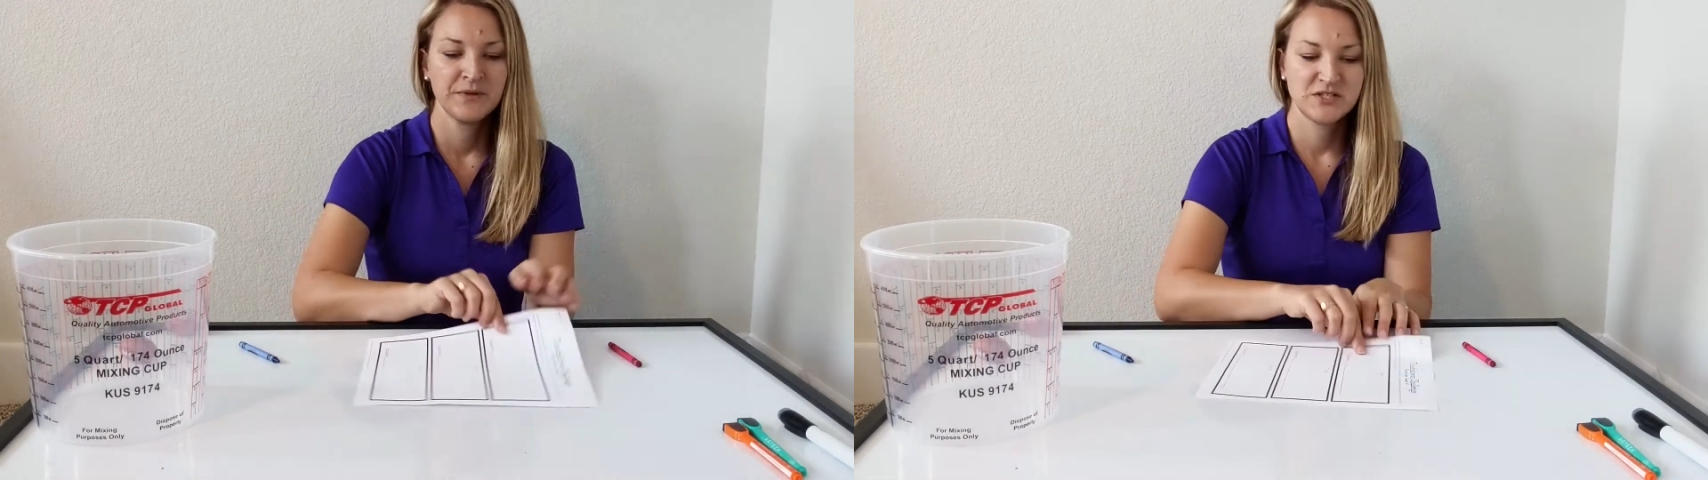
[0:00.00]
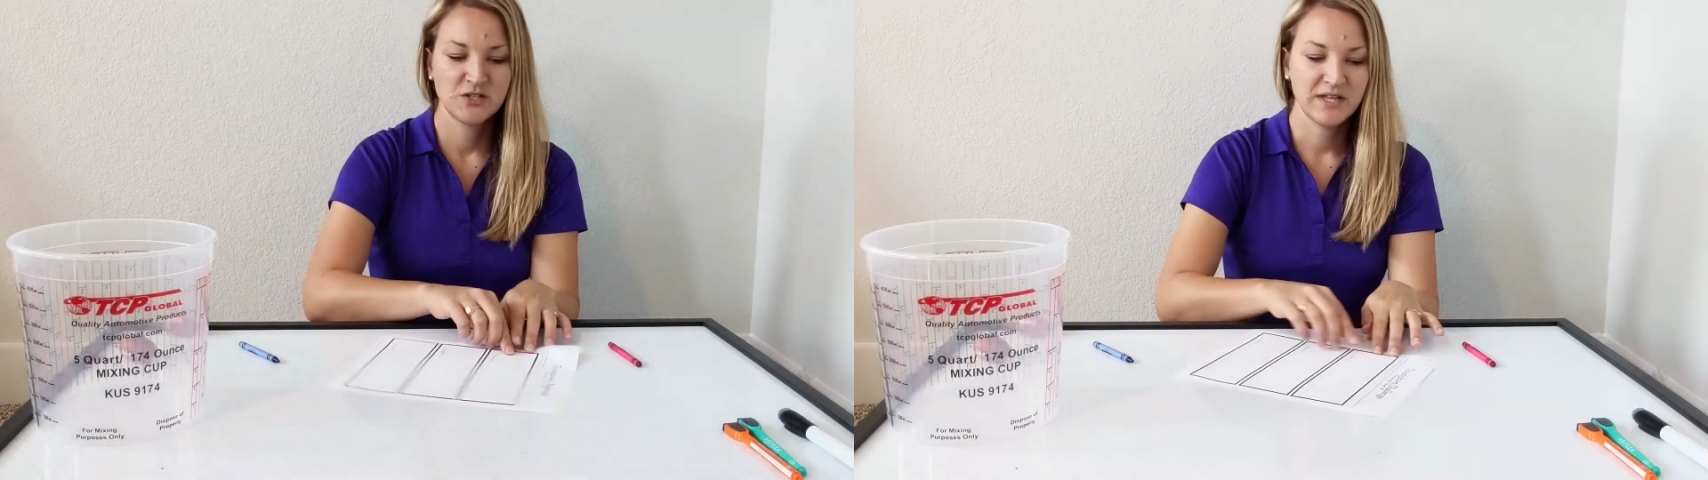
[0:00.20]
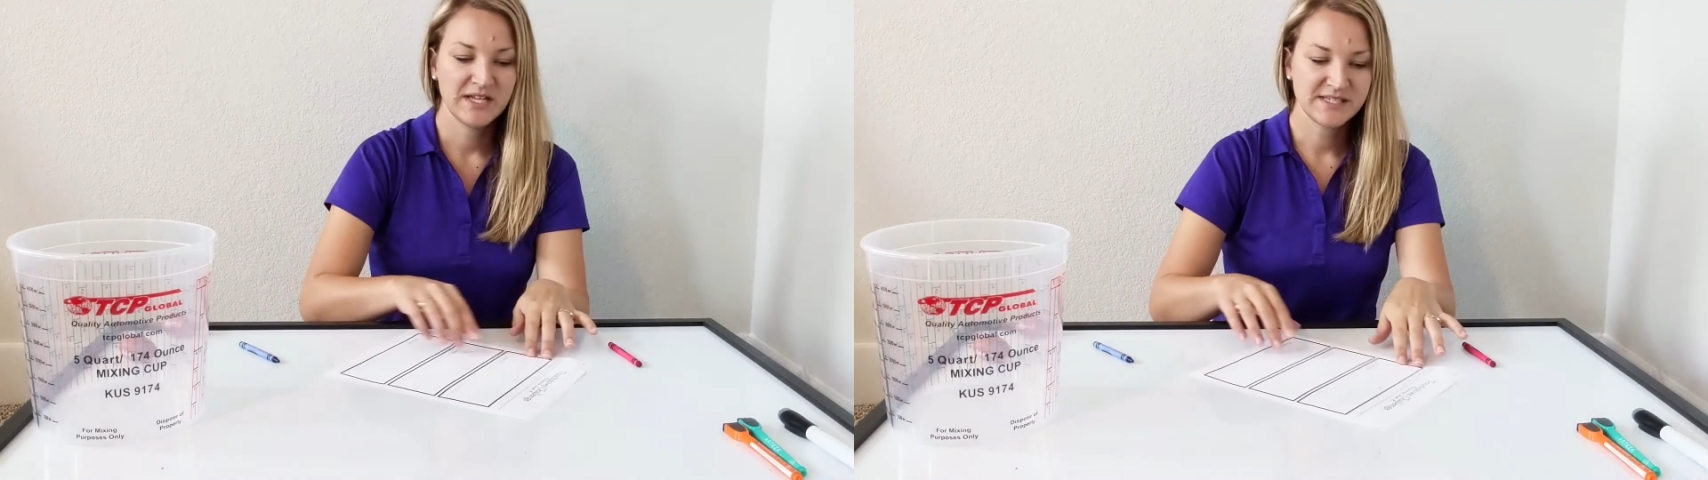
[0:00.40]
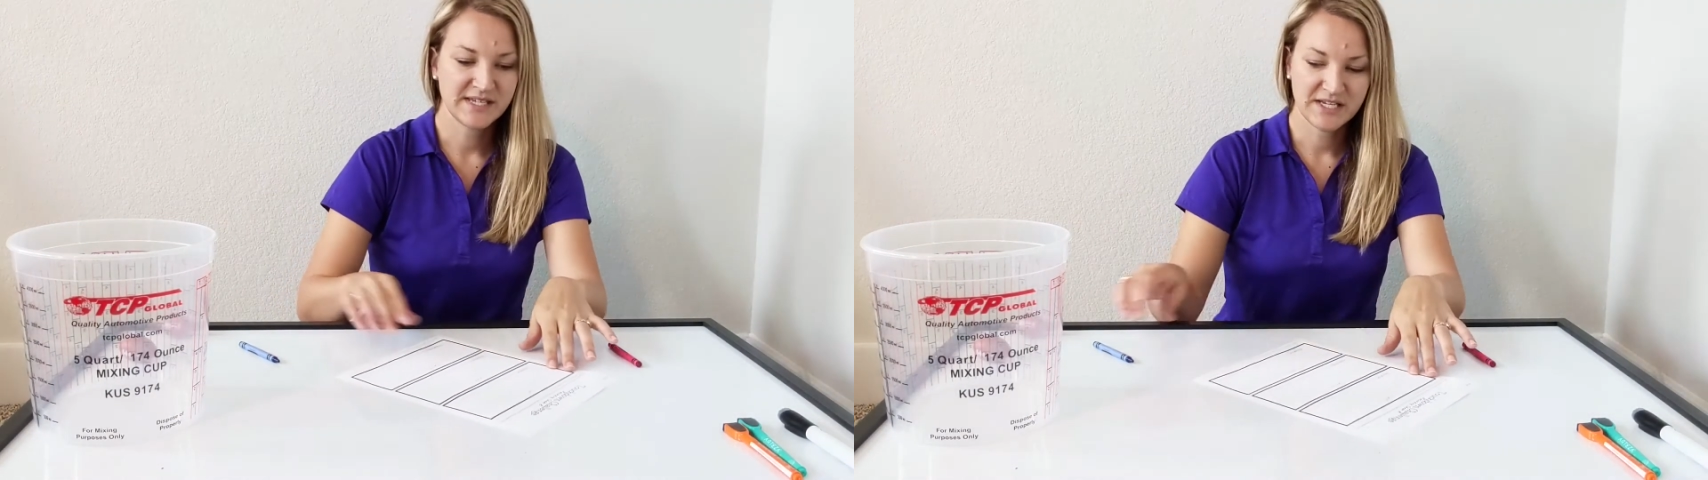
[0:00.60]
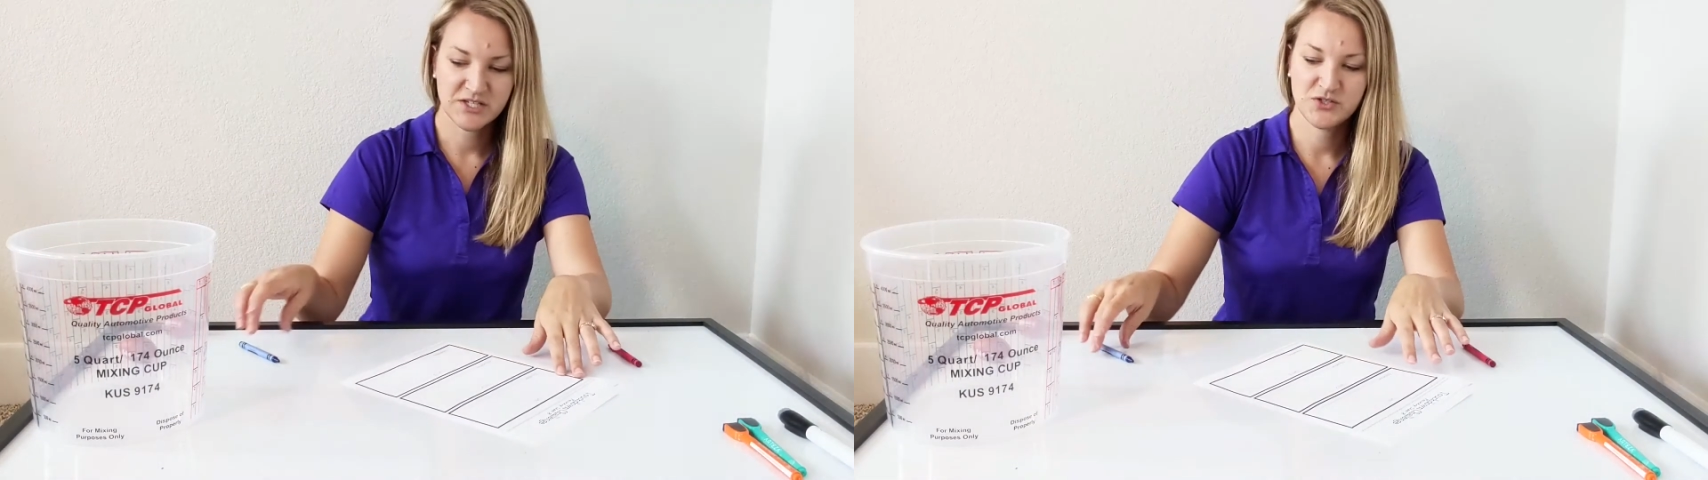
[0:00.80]
So let's
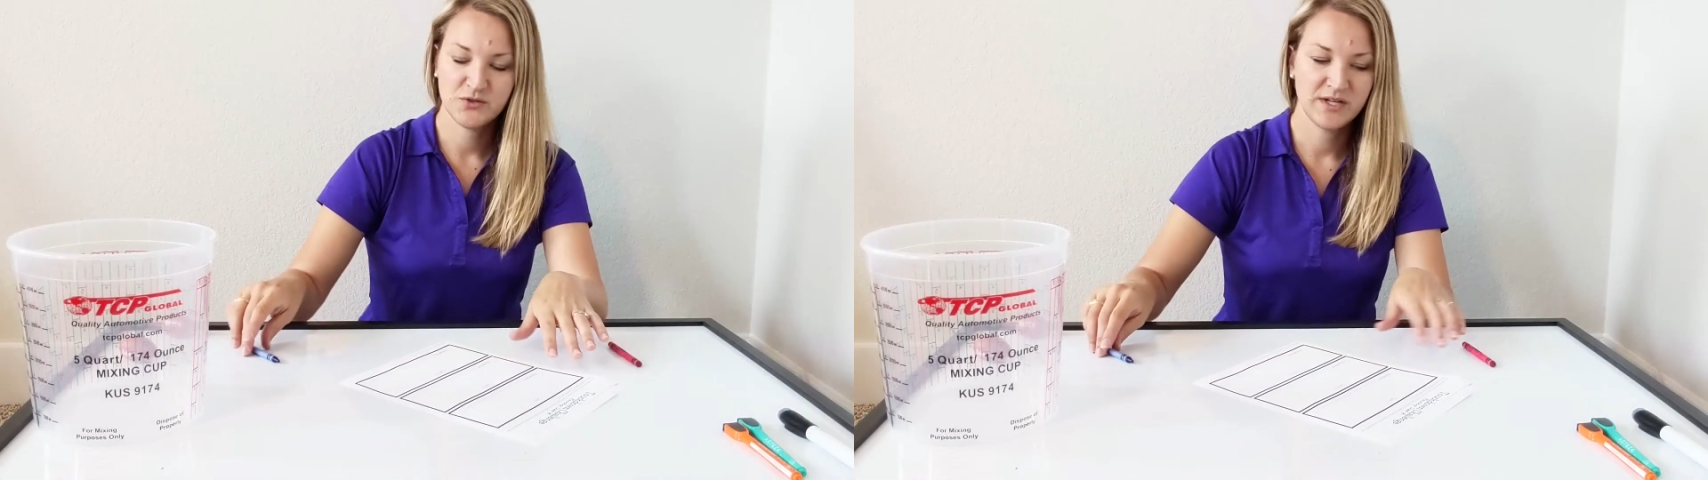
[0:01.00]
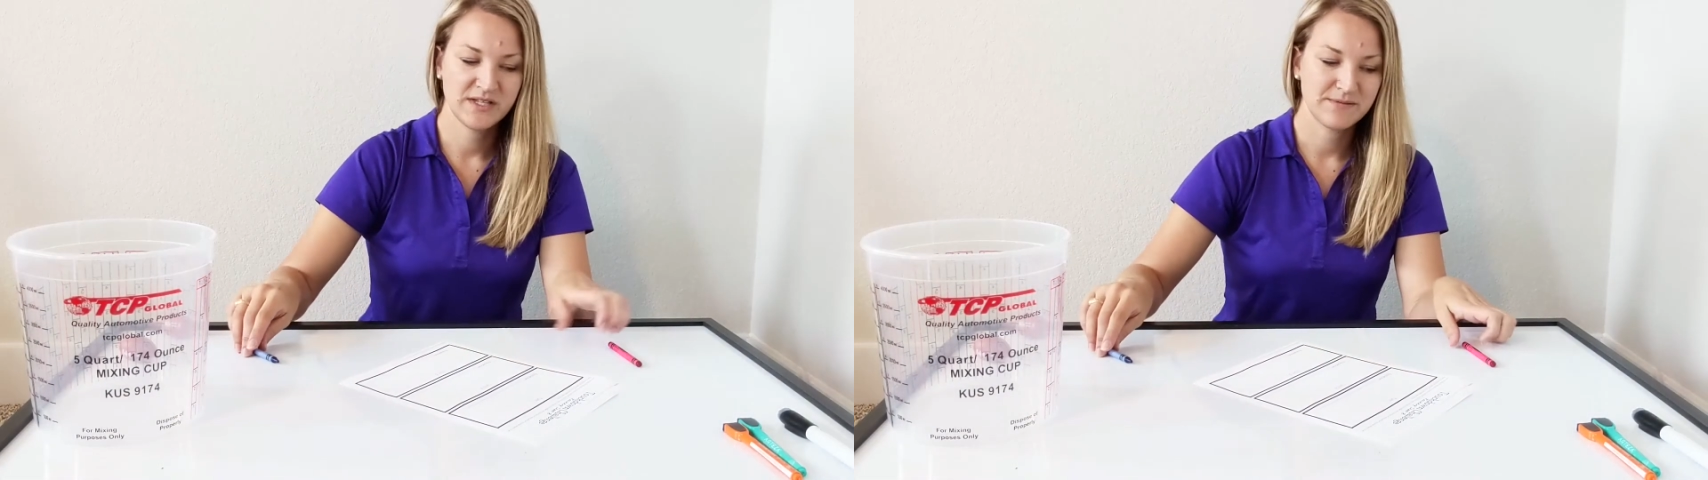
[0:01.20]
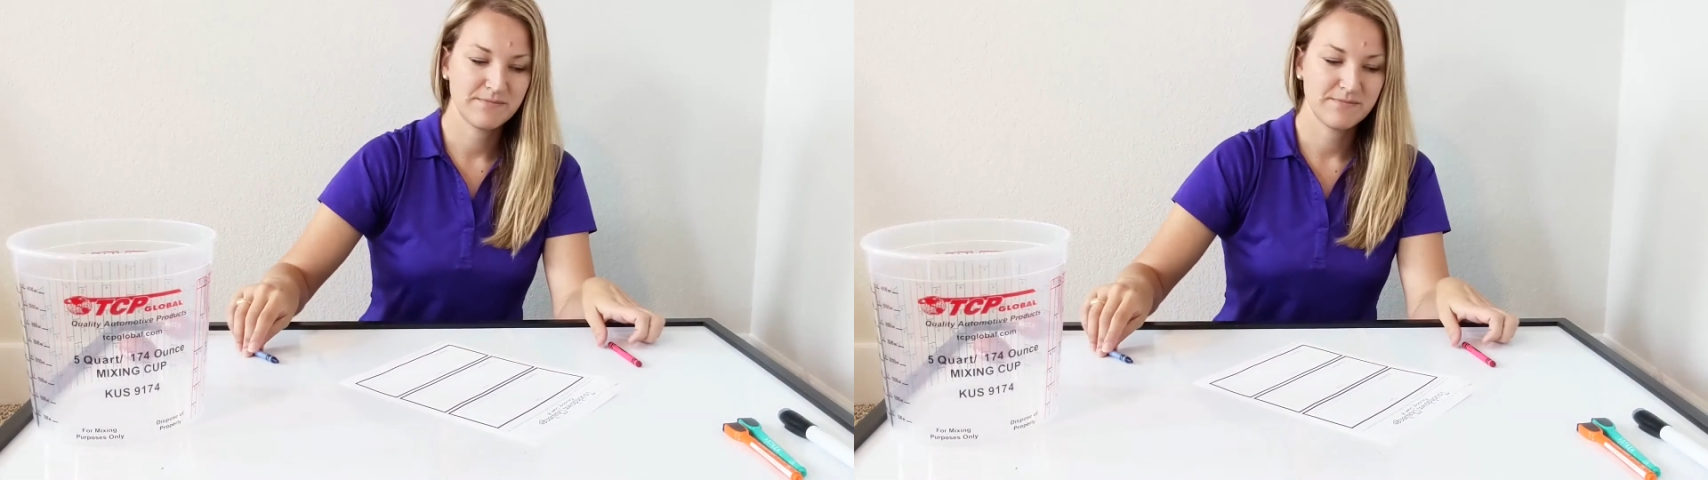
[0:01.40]
say students